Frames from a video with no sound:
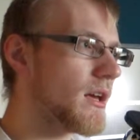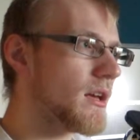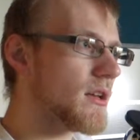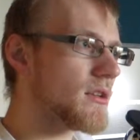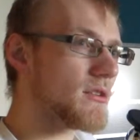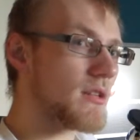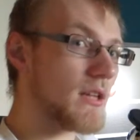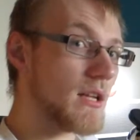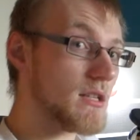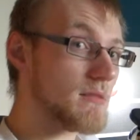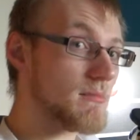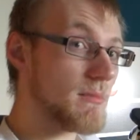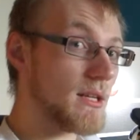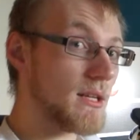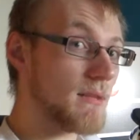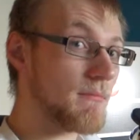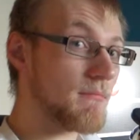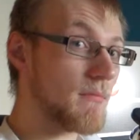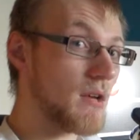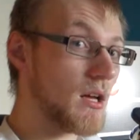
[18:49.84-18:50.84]
So that is
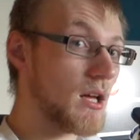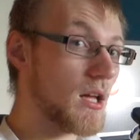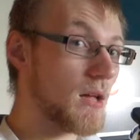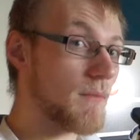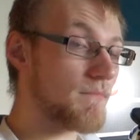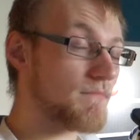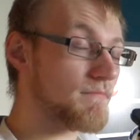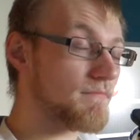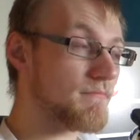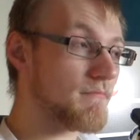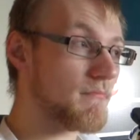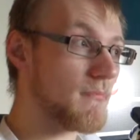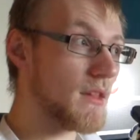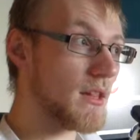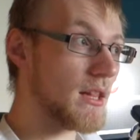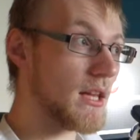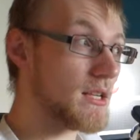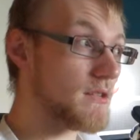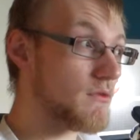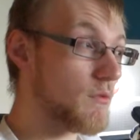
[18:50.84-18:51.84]
me.
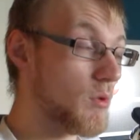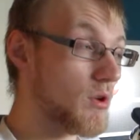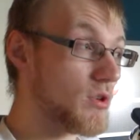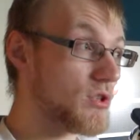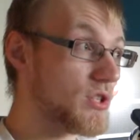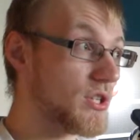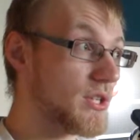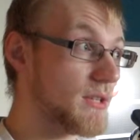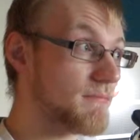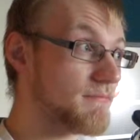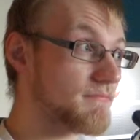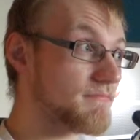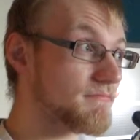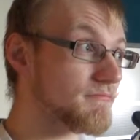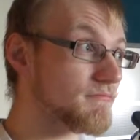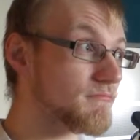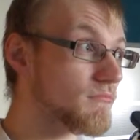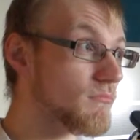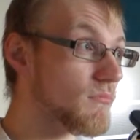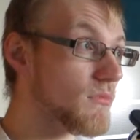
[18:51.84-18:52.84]
Thanks for watching.
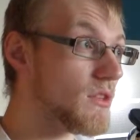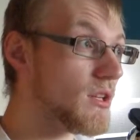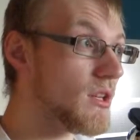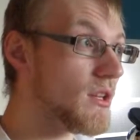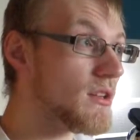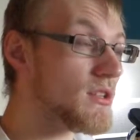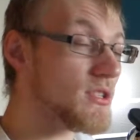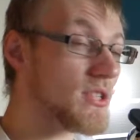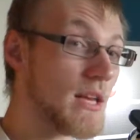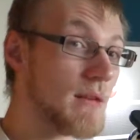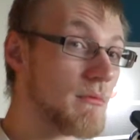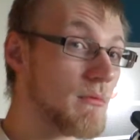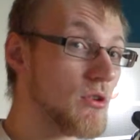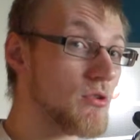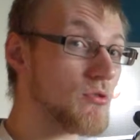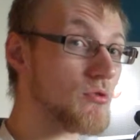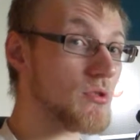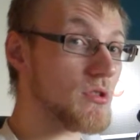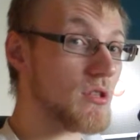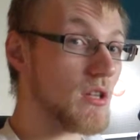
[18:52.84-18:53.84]
Same
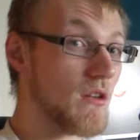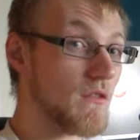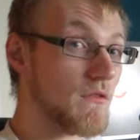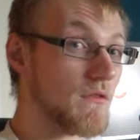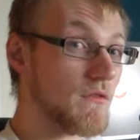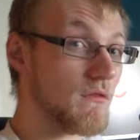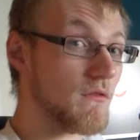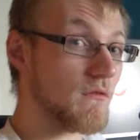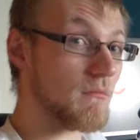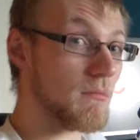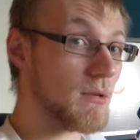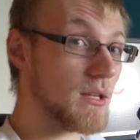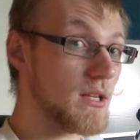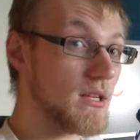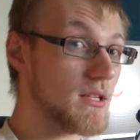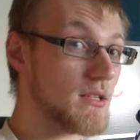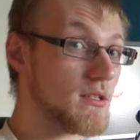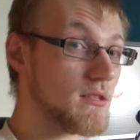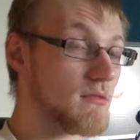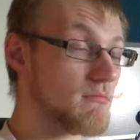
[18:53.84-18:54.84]
usual stuff,
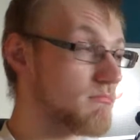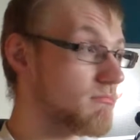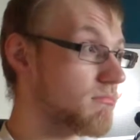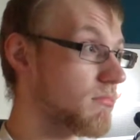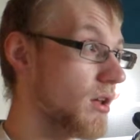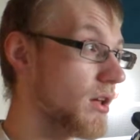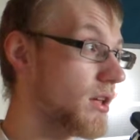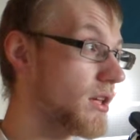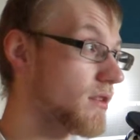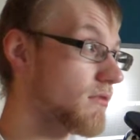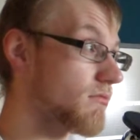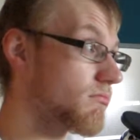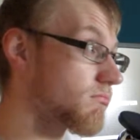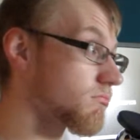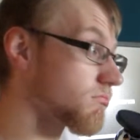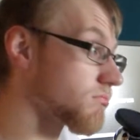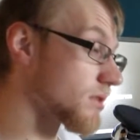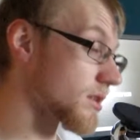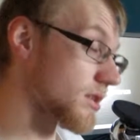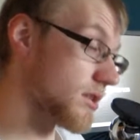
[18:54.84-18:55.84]
please. Like,
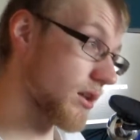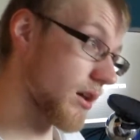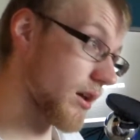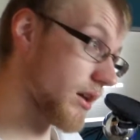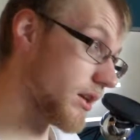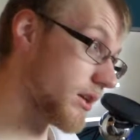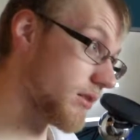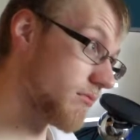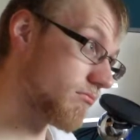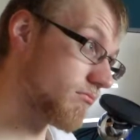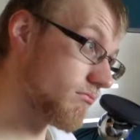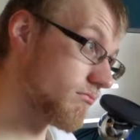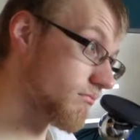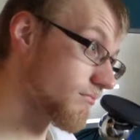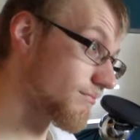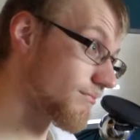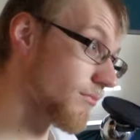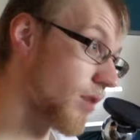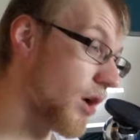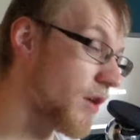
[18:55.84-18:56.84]
dislike,
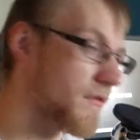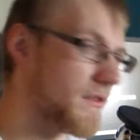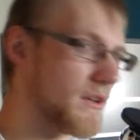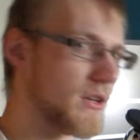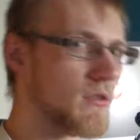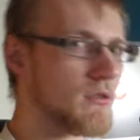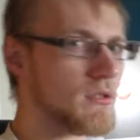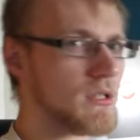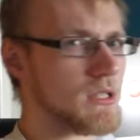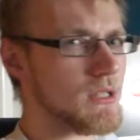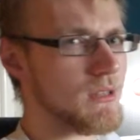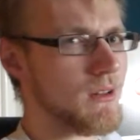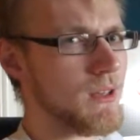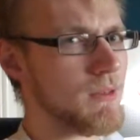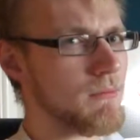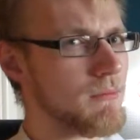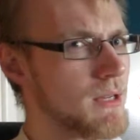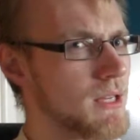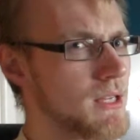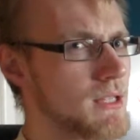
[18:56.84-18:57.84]
hopefully not
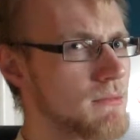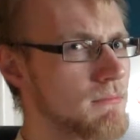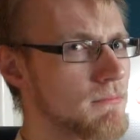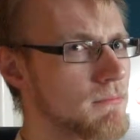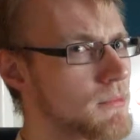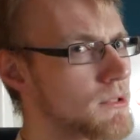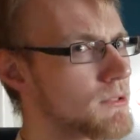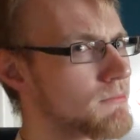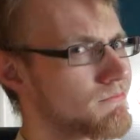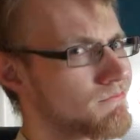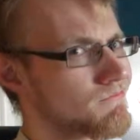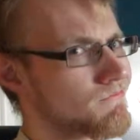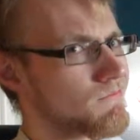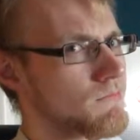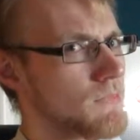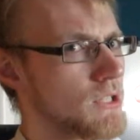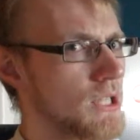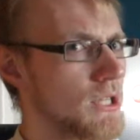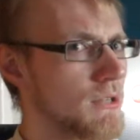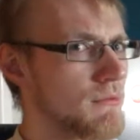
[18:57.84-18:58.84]
dislike, please, but
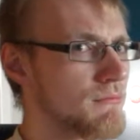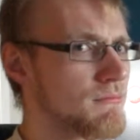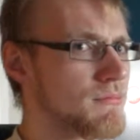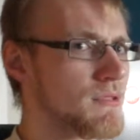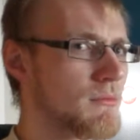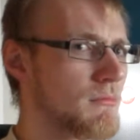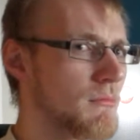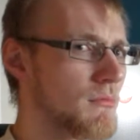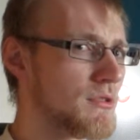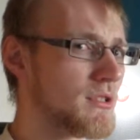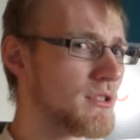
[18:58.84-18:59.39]
you know, someone's